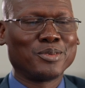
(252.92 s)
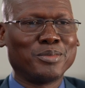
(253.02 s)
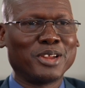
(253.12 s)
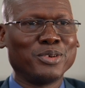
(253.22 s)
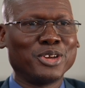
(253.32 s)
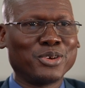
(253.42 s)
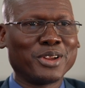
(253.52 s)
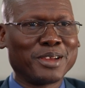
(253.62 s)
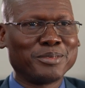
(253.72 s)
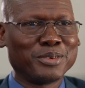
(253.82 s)
but we don't
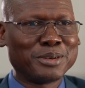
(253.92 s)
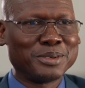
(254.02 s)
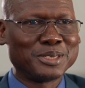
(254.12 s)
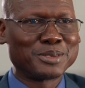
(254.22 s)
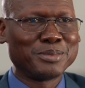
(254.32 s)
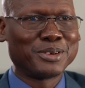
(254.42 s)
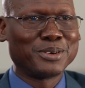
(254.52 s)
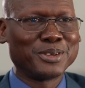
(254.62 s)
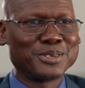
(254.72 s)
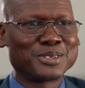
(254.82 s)
have the weapons
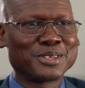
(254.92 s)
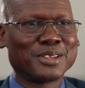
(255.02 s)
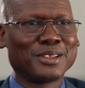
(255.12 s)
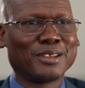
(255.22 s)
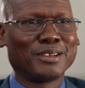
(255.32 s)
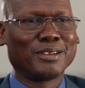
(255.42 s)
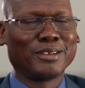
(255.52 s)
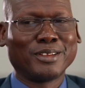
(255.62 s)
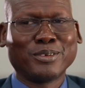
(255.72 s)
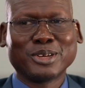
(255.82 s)
because
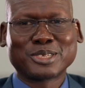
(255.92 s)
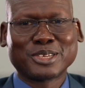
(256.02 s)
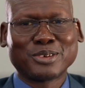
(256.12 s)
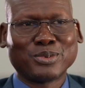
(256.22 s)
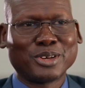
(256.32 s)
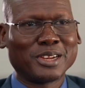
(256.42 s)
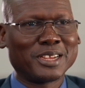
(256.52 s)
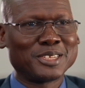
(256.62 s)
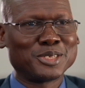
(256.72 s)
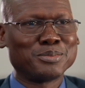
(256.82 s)
uh, the Western world
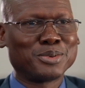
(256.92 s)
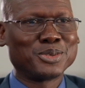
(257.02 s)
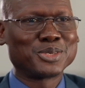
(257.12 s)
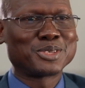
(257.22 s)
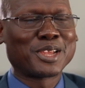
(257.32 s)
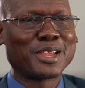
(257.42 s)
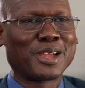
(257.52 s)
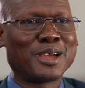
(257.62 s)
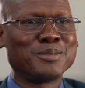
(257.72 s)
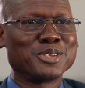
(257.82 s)
has imposed
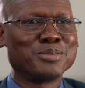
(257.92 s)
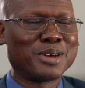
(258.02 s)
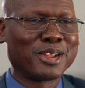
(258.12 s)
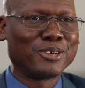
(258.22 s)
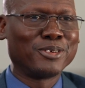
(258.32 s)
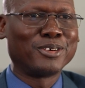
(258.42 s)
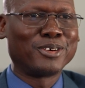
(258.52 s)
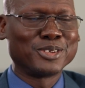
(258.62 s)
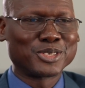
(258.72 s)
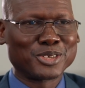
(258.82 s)
arms embargo
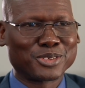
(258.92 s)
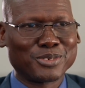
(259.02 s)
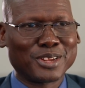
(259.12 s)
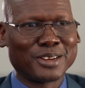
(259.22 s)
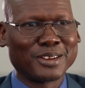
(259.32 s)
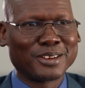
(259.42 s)
on South Sudan.